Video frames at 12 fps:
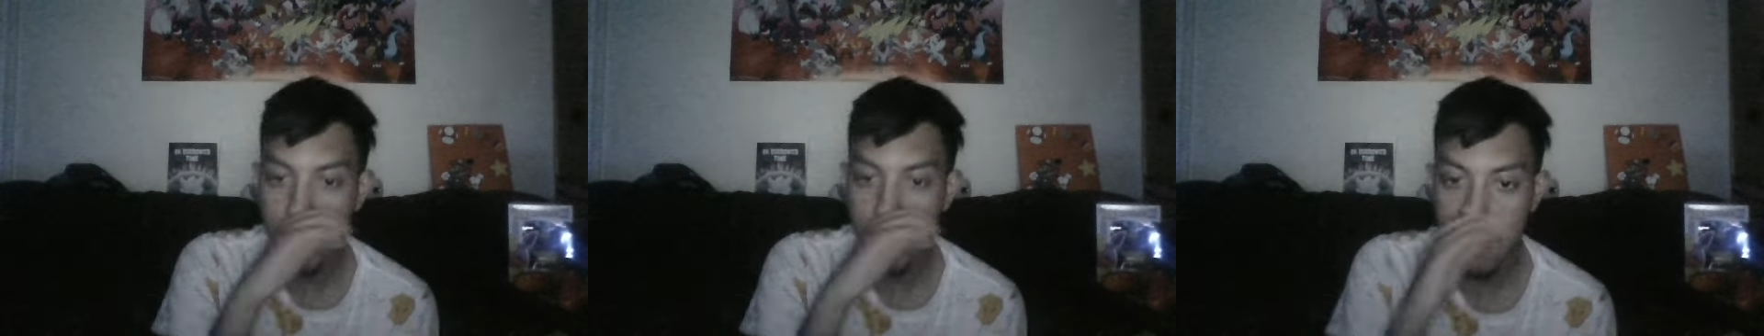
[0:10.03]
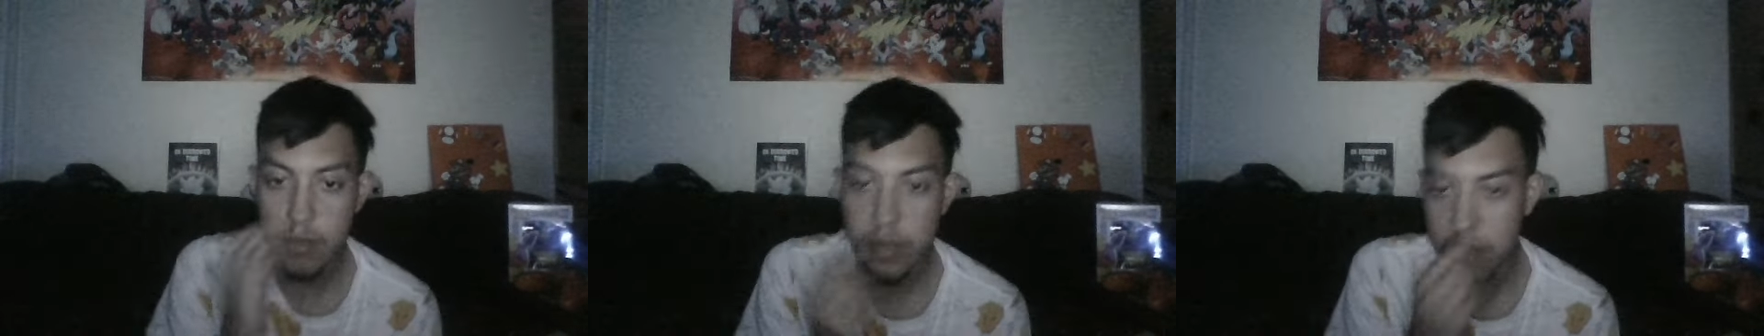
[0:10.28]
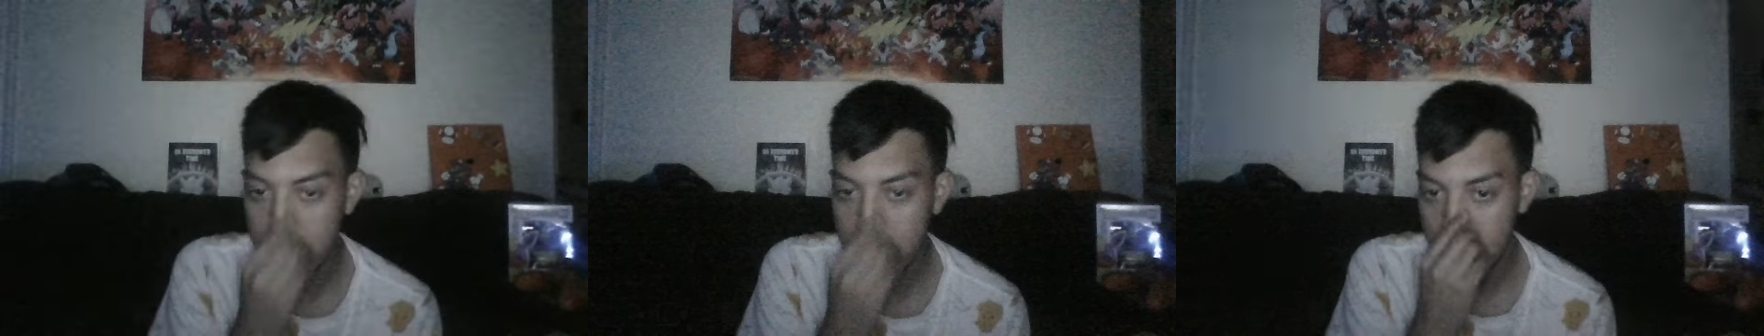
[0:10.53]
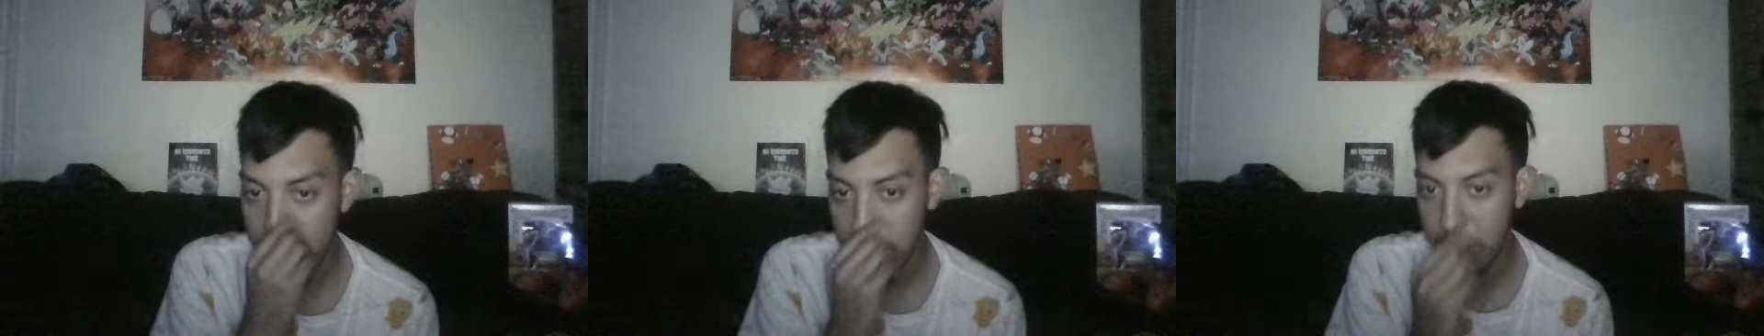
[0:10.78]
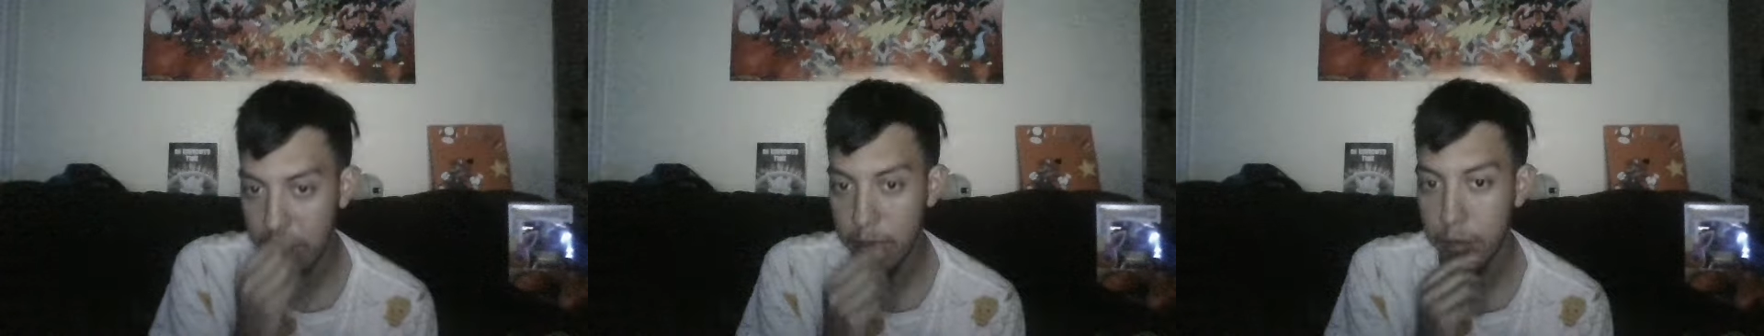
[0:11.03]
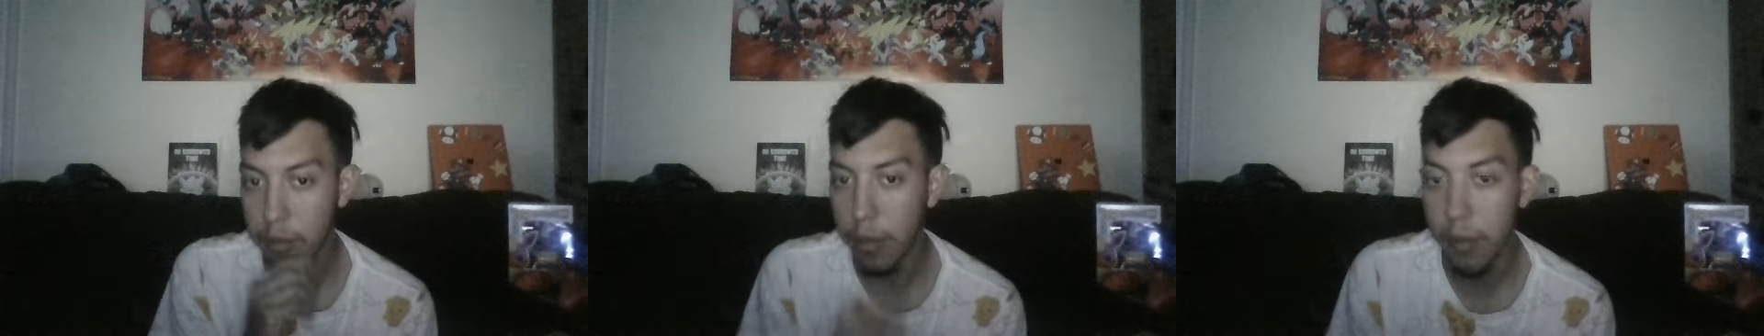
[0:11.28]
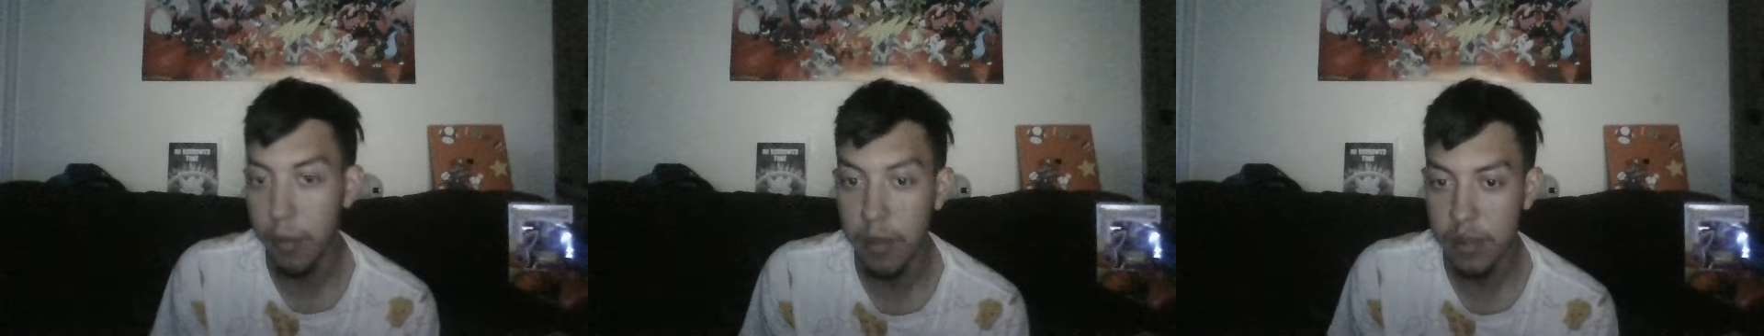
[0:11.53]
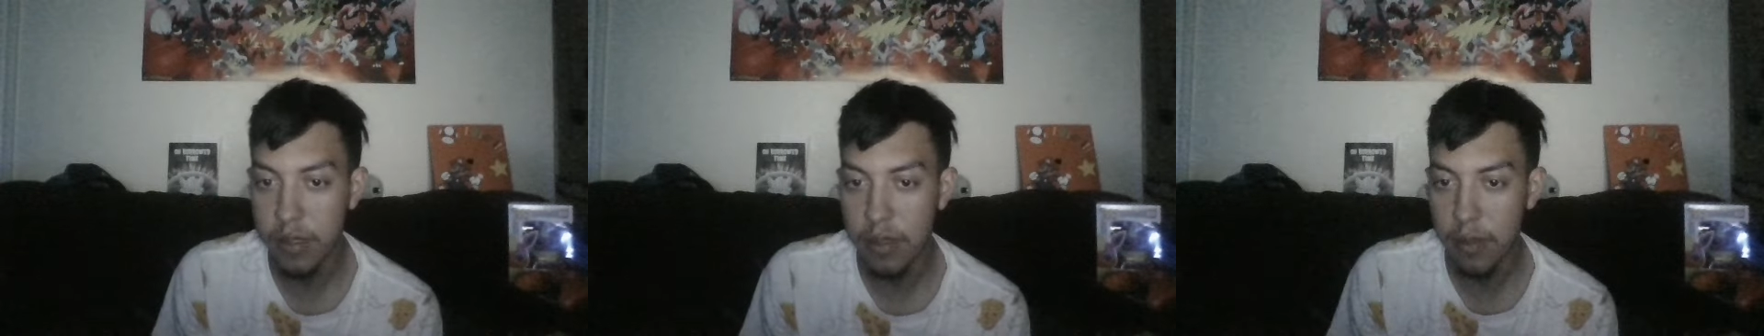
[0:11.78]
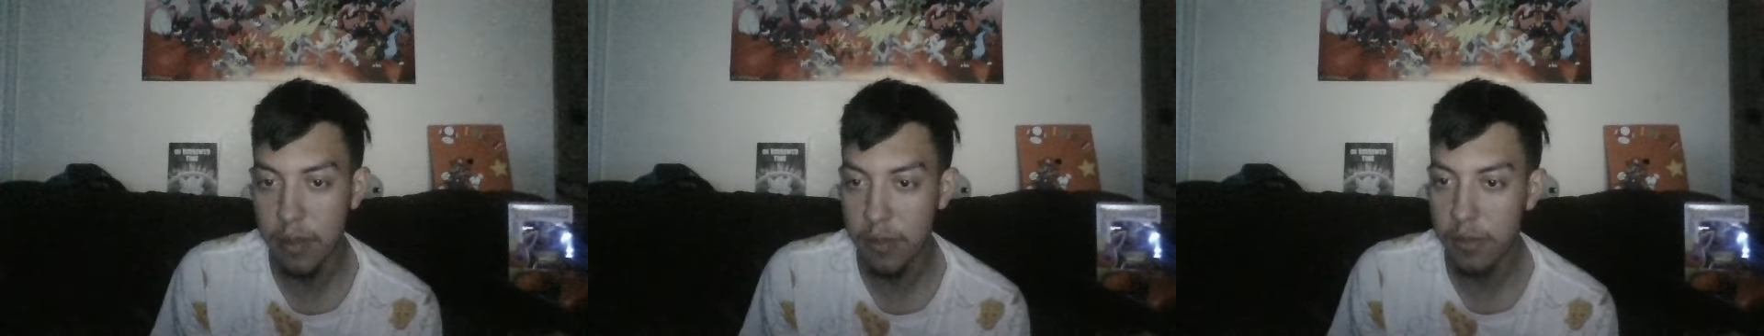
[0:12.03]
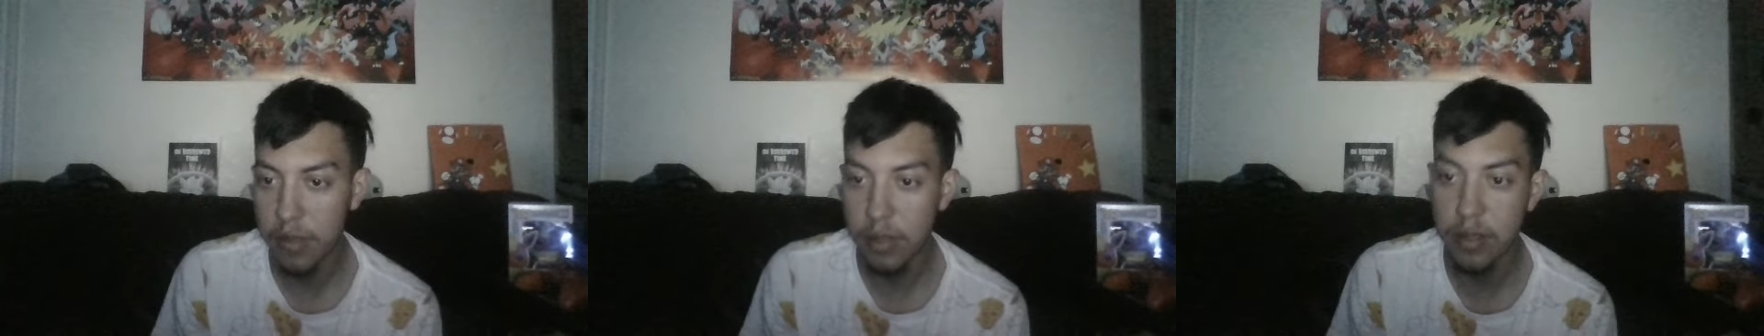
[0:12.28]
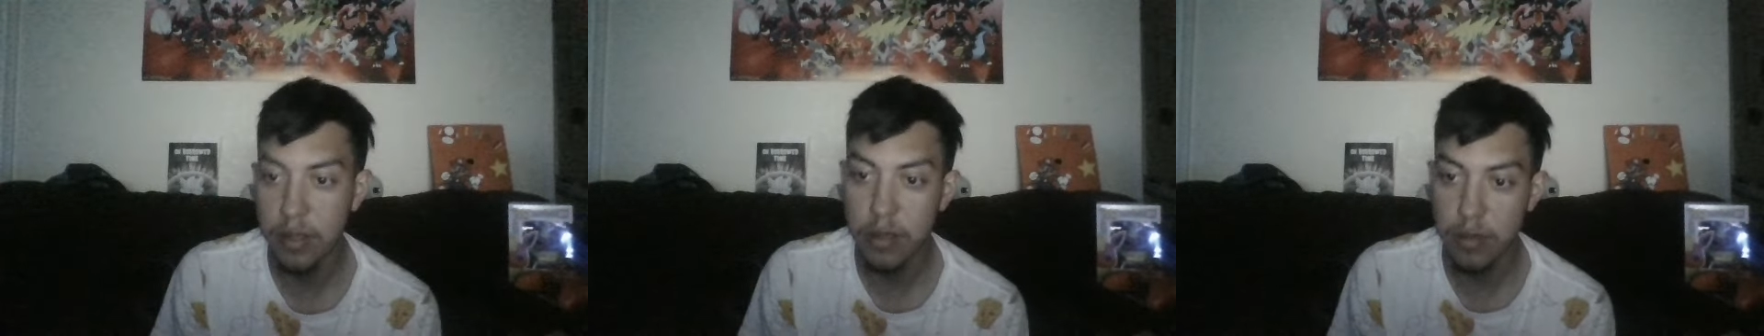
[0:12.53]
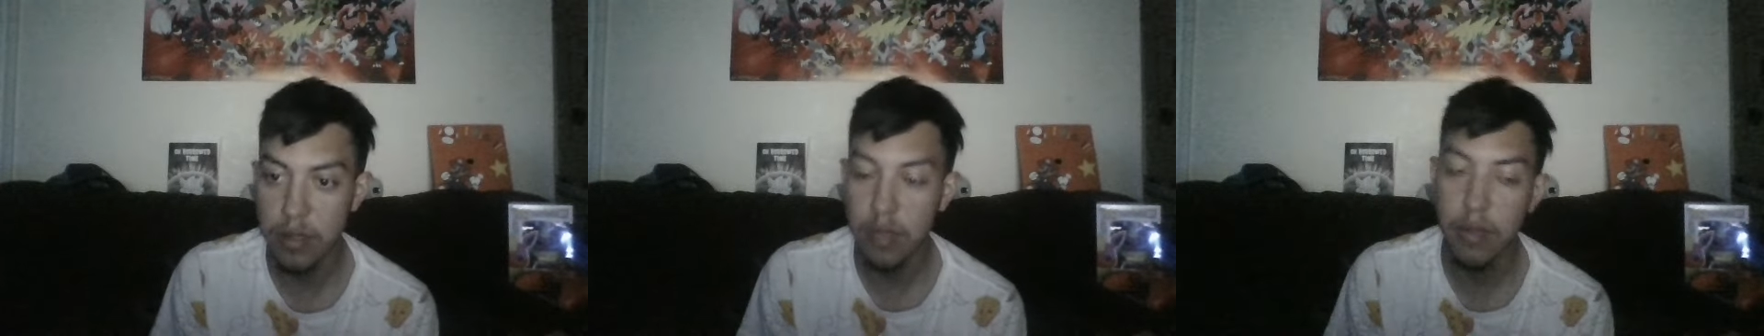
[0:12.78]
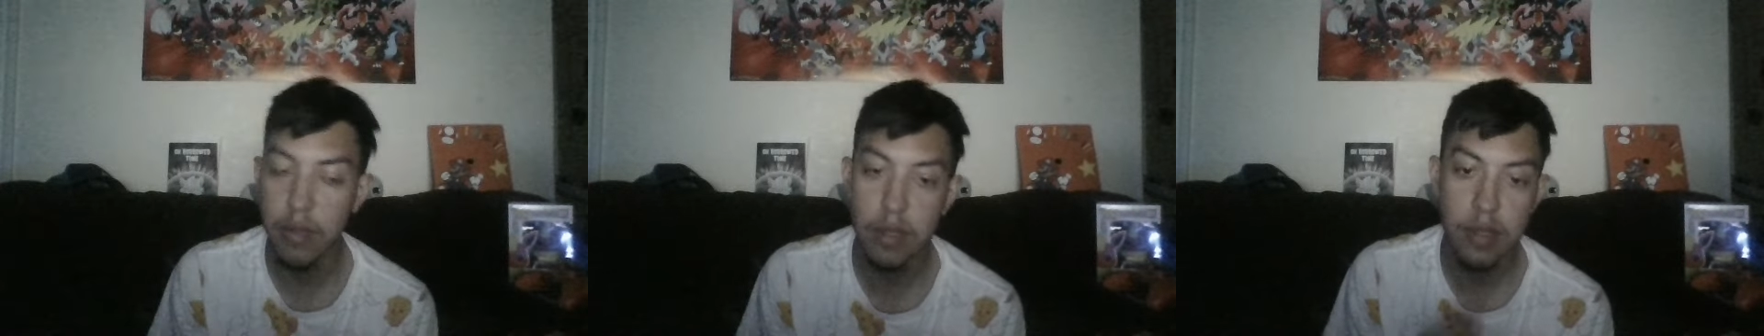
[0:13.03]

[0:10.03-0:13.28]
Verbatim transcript: What was your favorite moment of the two of the,